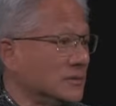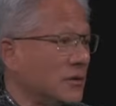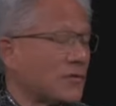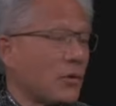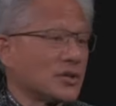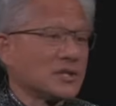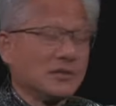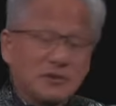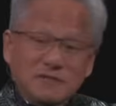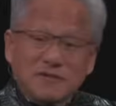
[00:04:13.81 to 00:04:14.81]
of course,
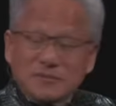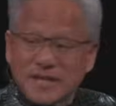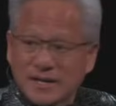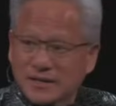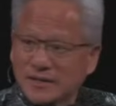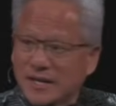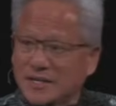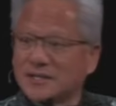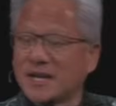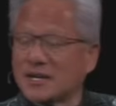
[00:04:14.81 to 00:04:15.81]
learn from data, and
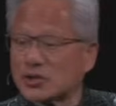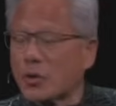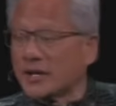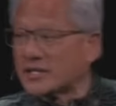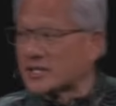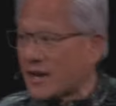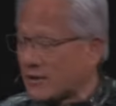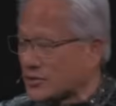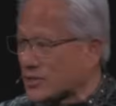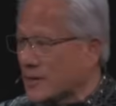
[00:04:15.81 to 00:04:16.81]
the data is quite
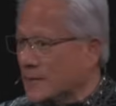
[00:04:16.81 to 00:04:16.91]
scarce,